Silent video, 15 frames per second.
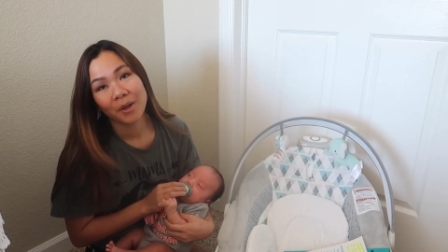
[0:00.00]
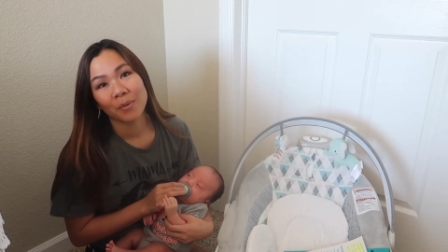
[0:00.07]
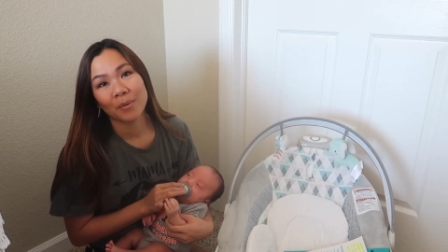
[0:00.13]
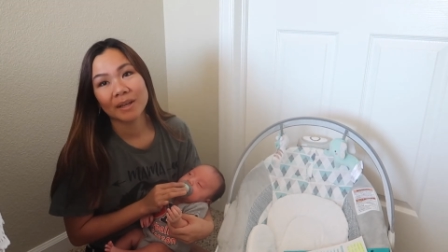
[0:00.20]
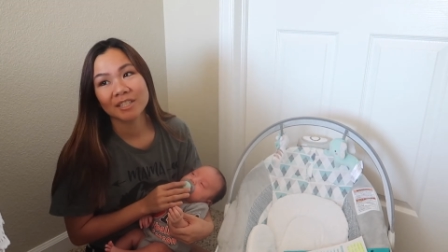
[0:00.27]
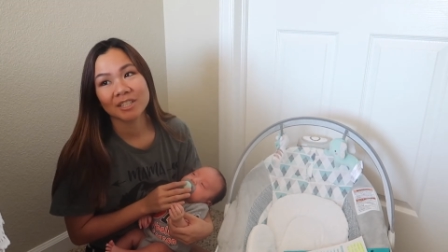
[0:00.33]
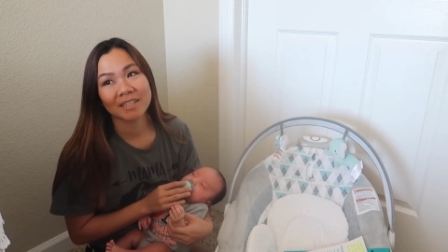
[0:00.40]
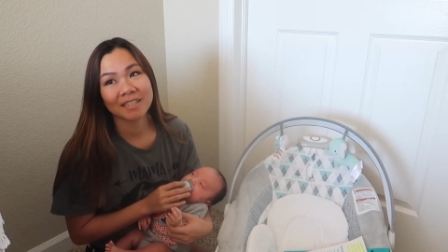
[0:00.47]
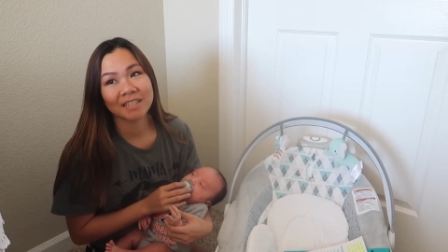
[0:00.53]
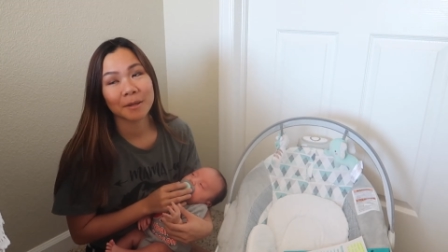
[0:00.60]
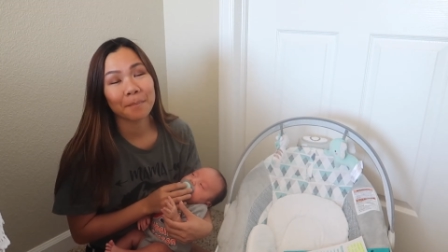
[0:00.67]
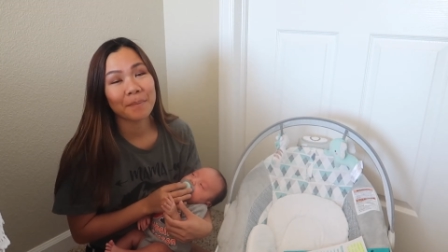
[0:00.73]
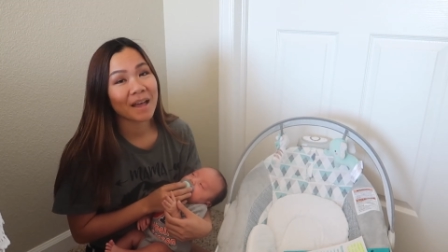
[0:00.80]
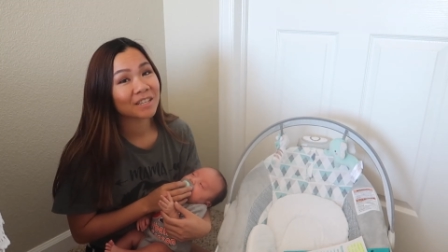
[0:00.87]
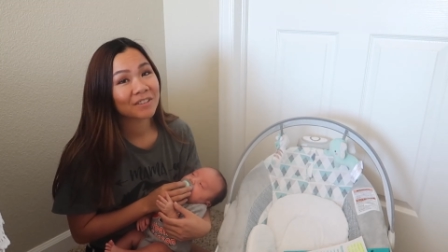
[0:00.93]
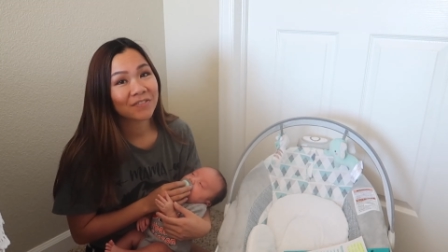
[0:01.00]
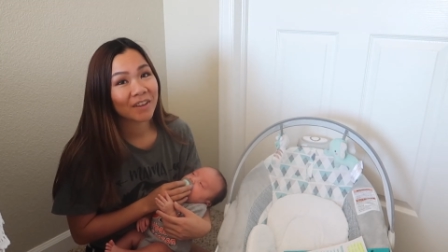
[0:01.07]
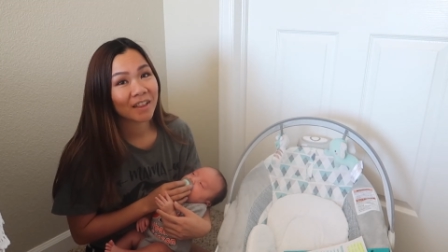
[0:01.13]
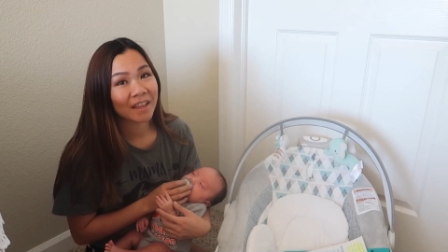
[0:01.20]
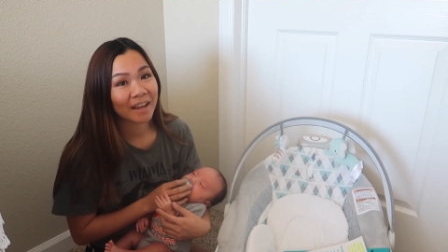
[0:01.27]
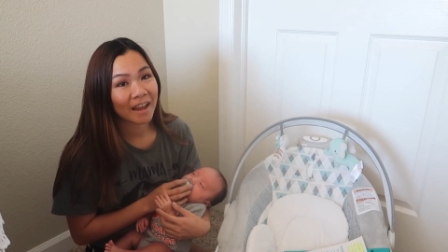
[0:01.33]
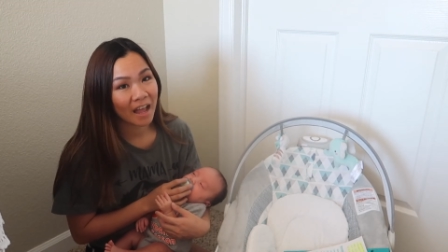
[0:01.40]
which is the best
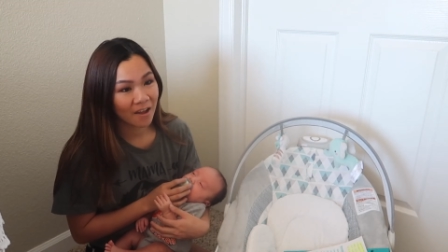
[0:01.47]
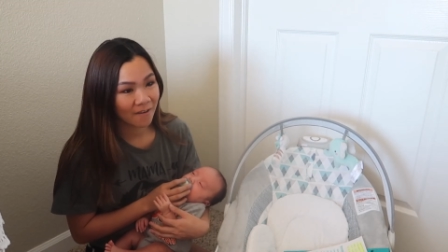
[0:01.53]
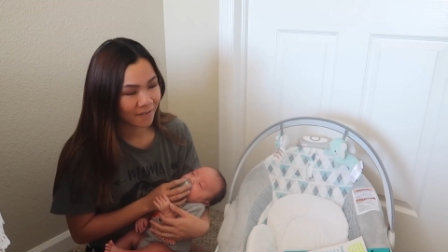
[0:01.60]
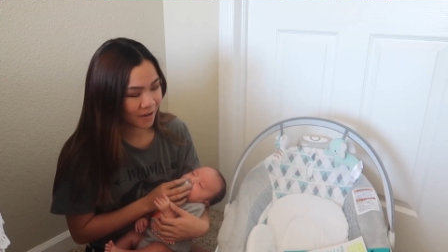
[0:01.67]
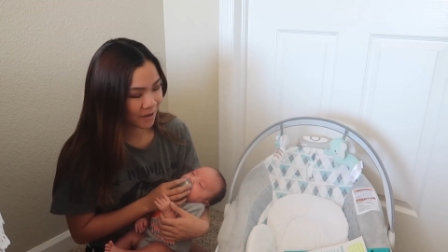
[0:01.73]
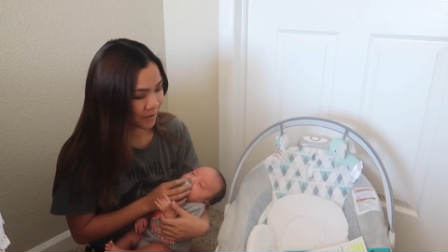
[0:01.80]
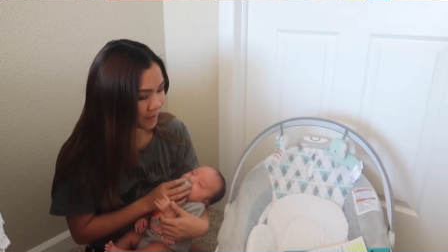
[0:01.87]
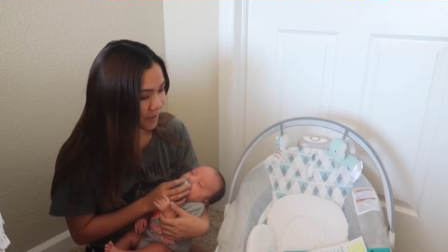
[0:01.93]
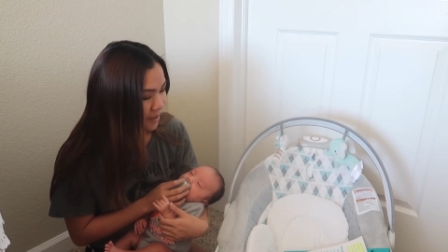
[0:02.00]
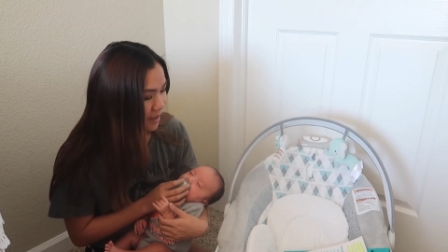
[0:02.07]
feeling ever.